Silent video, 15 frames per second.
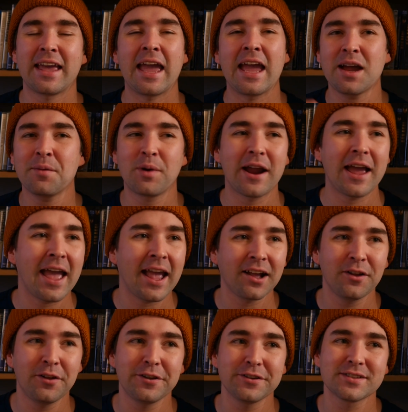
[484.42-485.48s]
camera
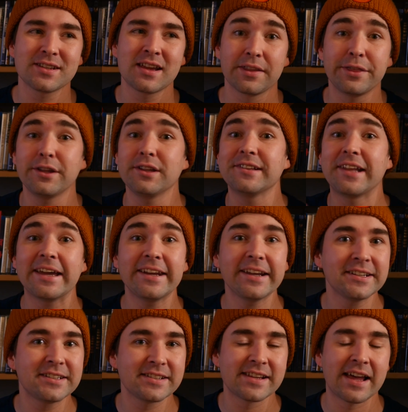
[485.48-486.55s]
angles, the
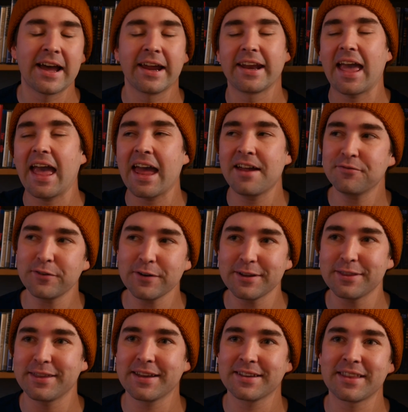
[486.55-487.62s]
lighting design,
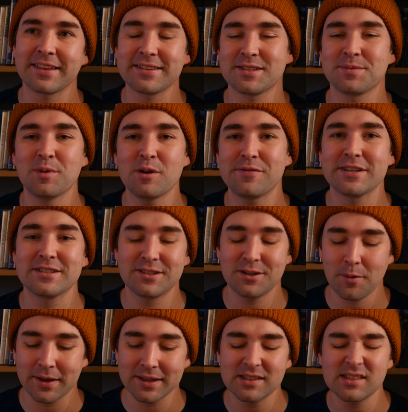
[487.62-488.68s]
everything that this movie is
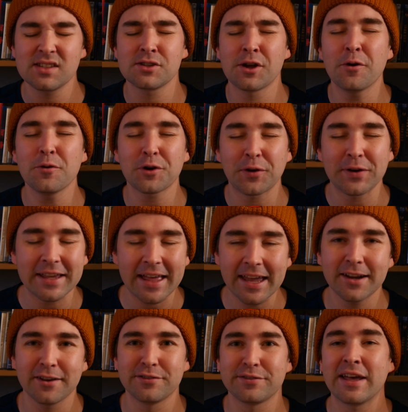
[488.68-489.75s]
doing is so
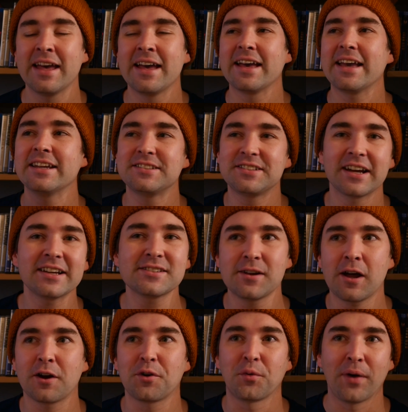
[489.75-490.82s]
creative. It does
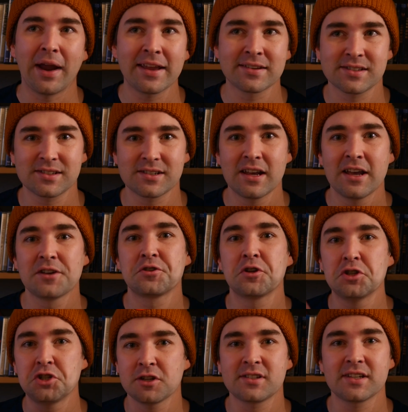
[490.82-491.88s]
not rest to
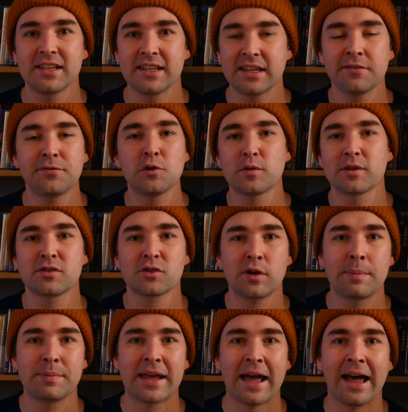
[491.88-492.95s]
just give you the
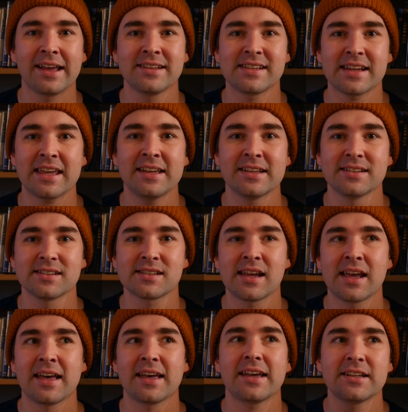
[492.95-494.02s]
script as is.
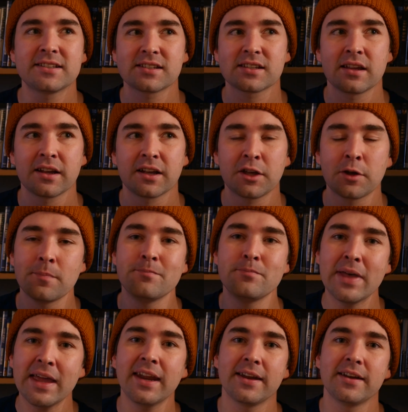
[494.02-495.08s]
It's
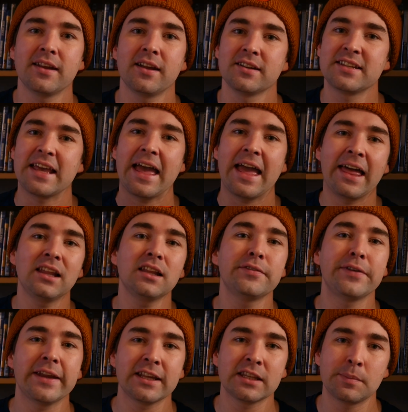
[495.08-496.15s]
committed to
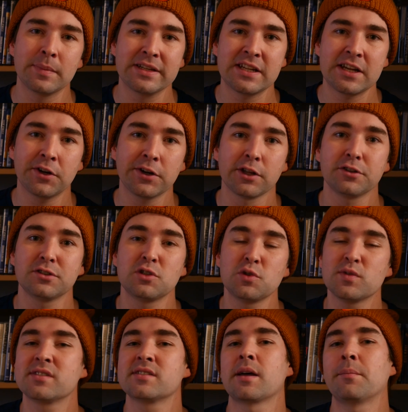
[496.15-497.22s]
elevating the material to
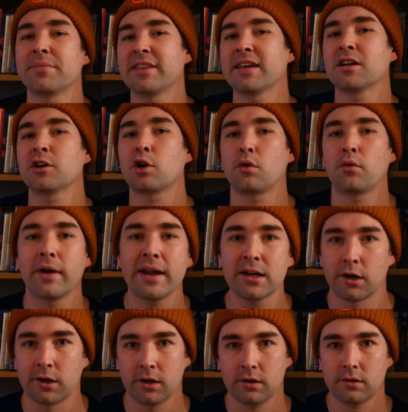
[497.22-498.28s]
something
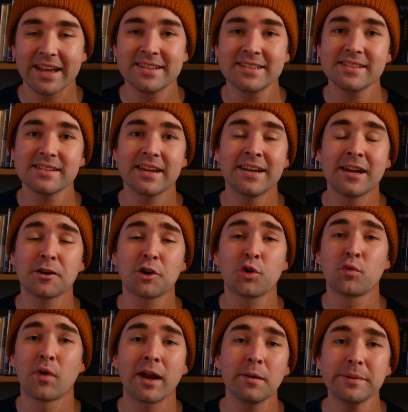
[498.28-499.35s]
greater. It's an
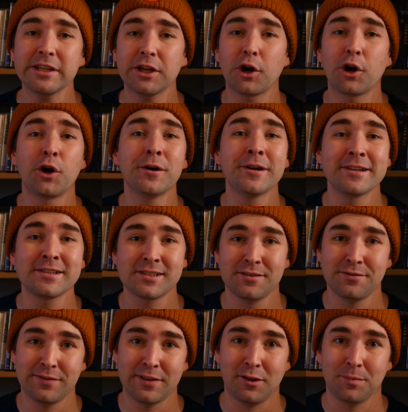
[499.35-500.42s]
incredibly earnest
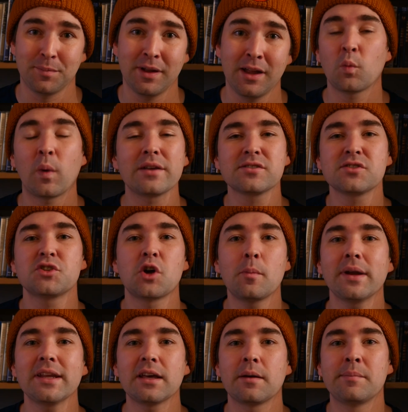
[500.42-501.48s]
film. While so
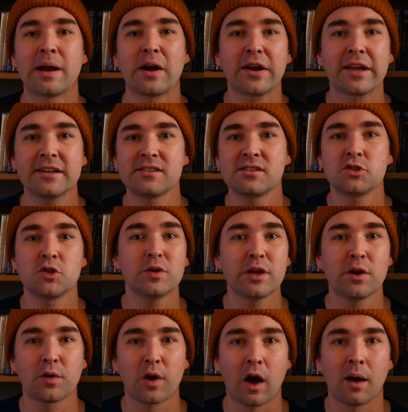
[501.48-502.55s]
many American
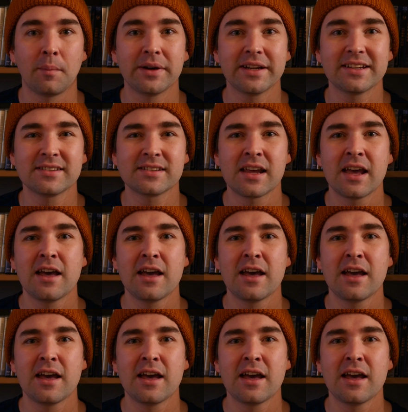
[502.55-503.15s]
studio comedies